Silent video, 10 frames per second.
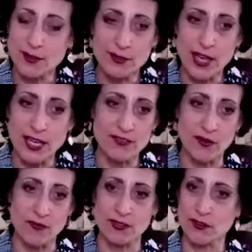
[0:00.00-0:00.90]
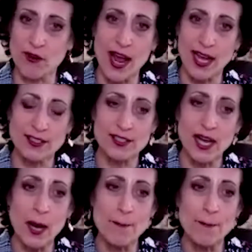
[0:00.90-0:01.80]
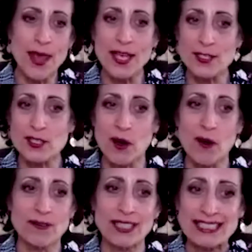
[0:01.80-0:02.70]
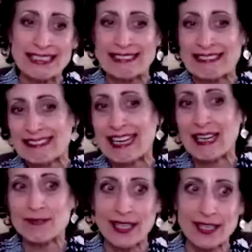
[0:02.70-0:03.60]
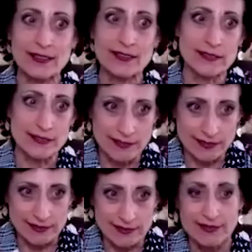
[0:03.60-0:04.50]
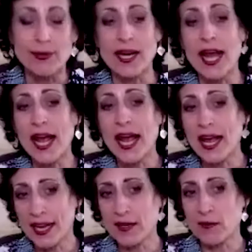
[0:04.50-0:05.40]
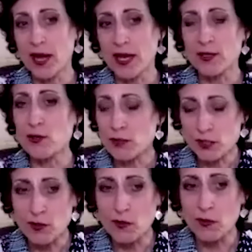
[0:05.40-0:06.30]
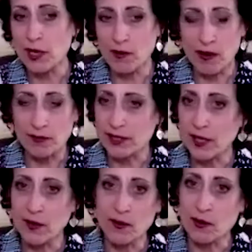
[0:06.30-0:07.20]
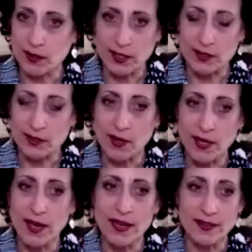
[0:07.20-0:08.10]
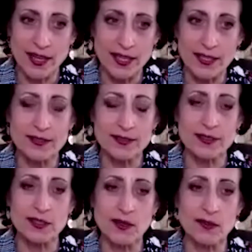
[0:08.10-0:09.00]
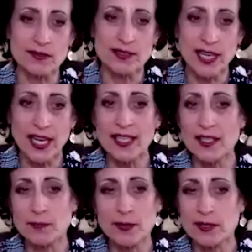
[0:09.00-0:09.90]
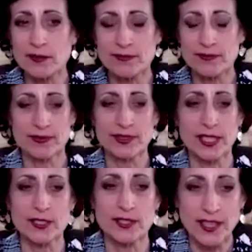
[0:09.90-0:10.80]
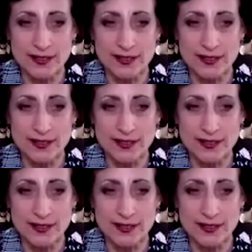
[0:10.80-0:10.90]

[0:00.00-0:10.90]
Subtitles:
things from scratch. And so I'm like, ugh. But anyway, usually when we go out, they don't cook it the way I like it. And so you eat it, but it doesn't,